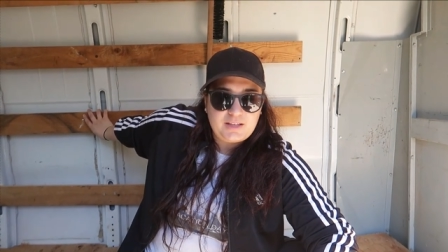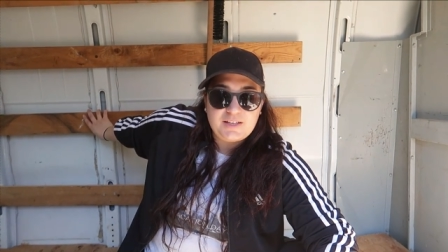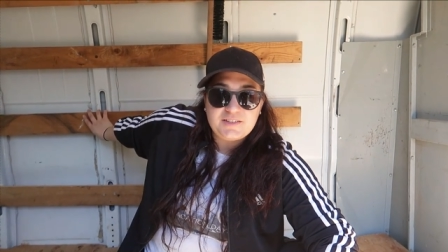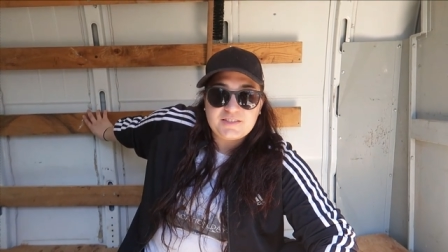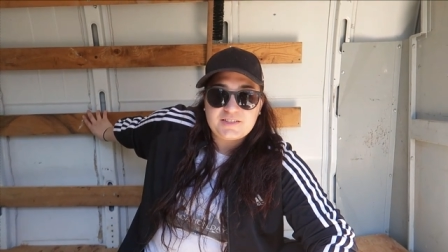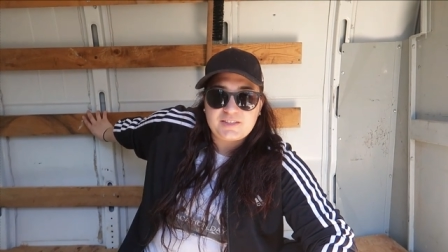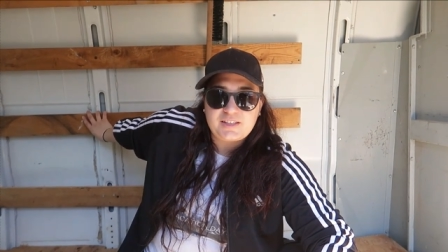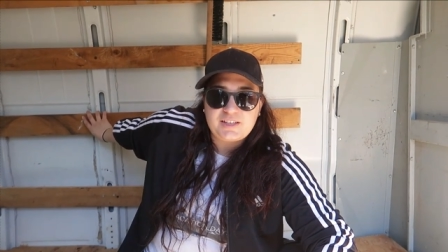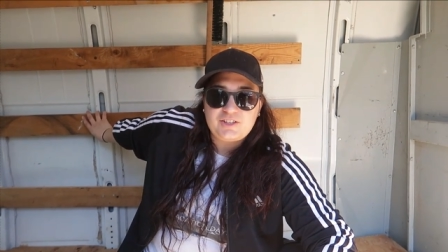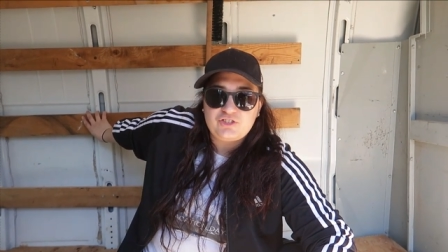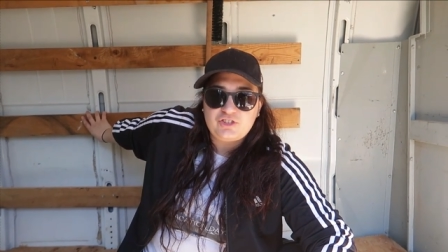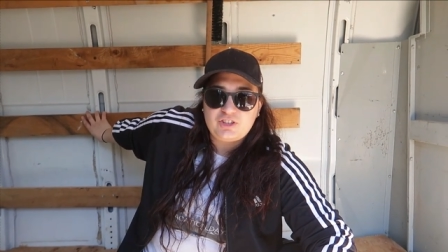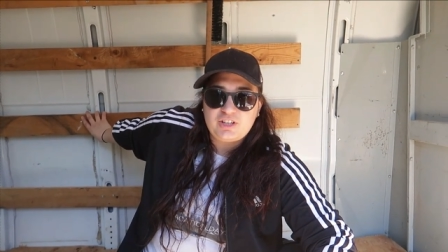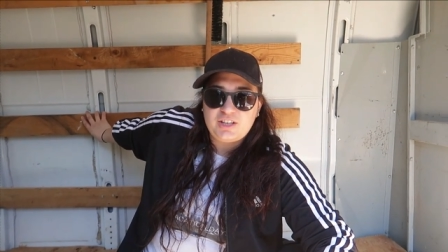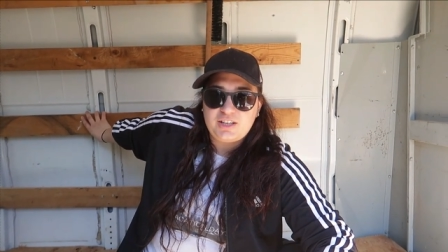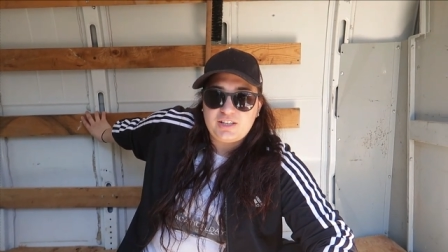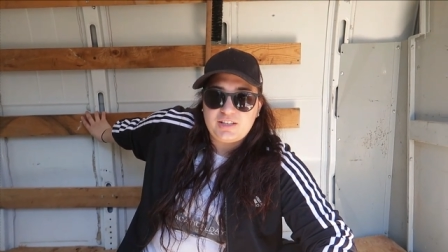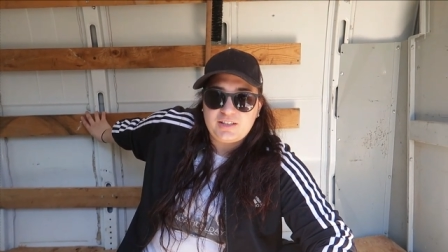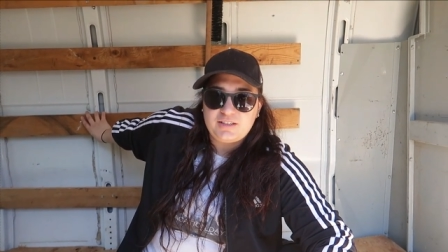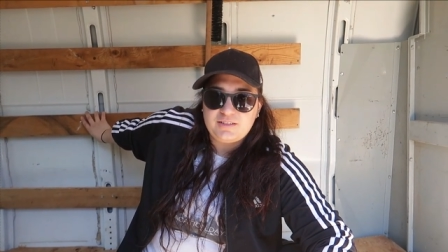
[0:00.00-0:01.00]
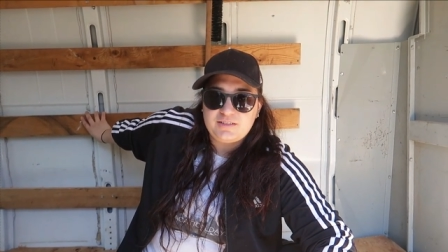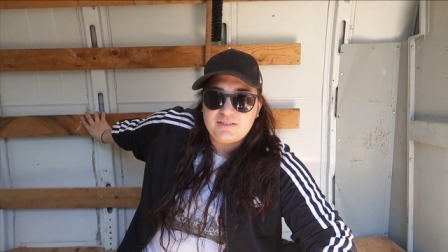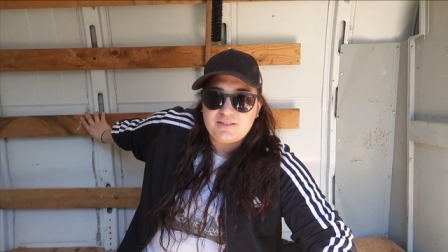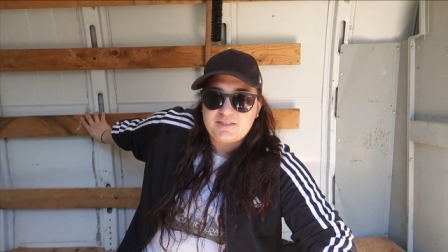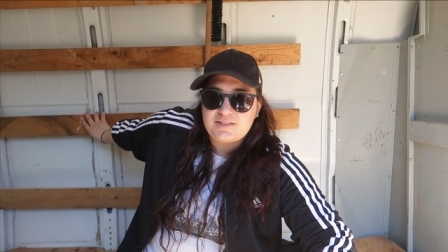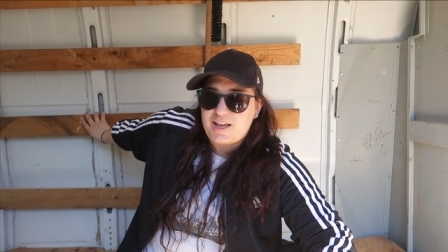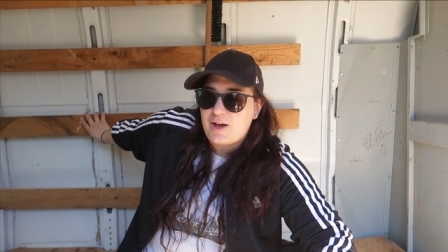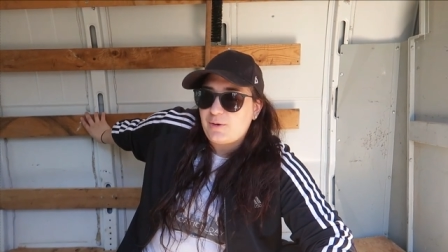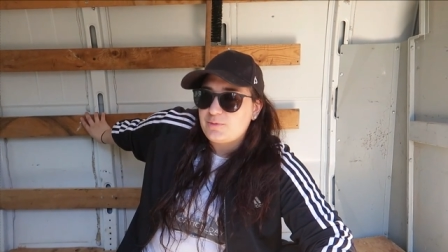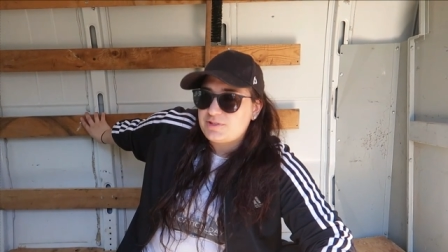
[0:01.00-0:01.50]
insulation
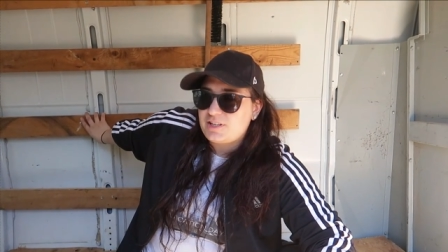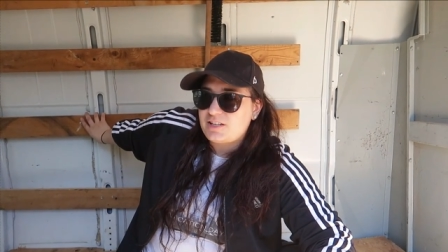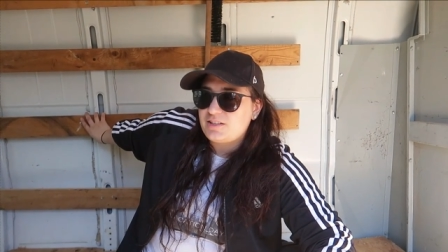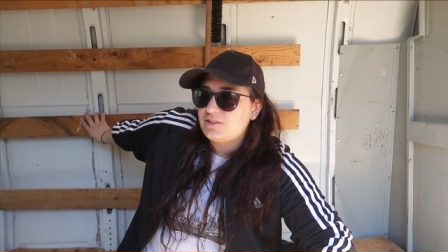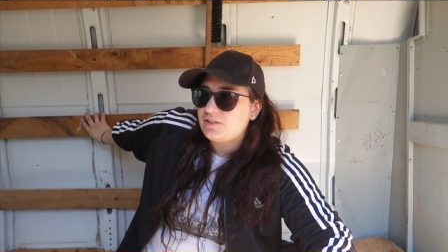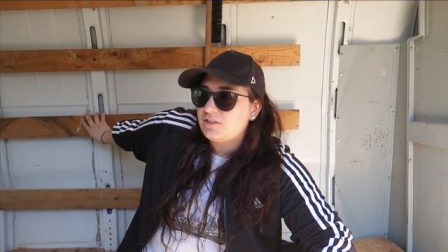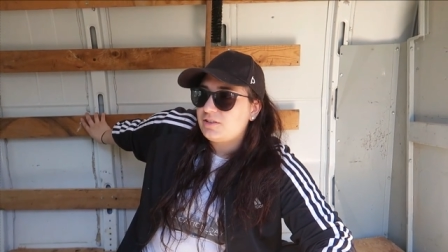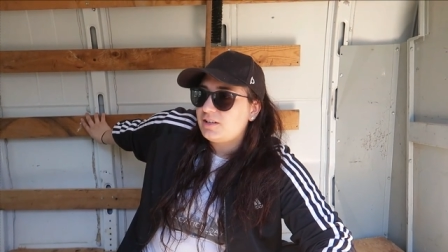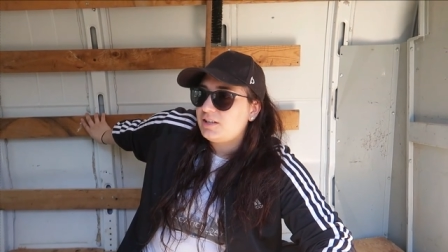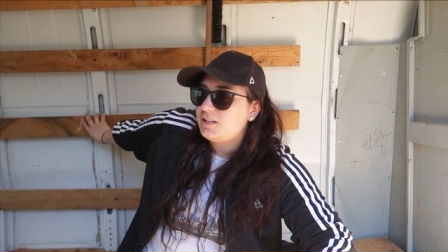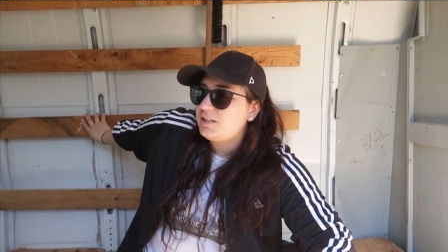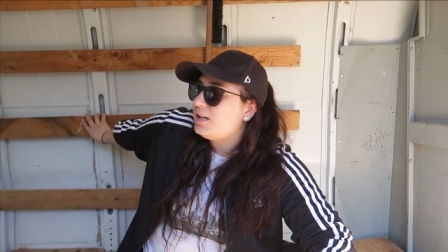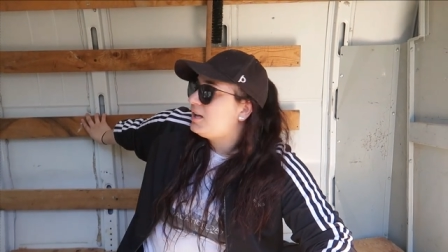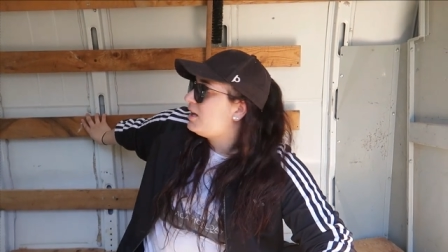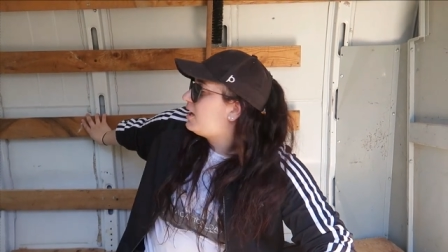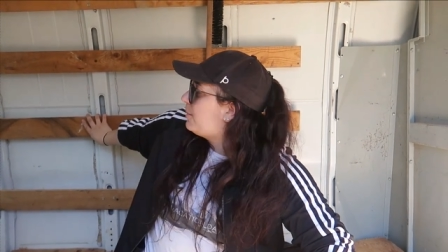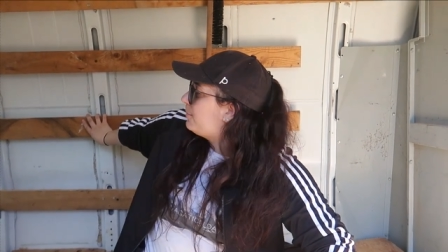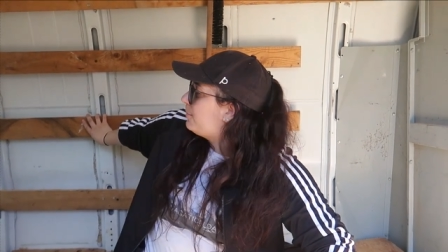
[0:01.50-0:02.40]
and sound deadener in,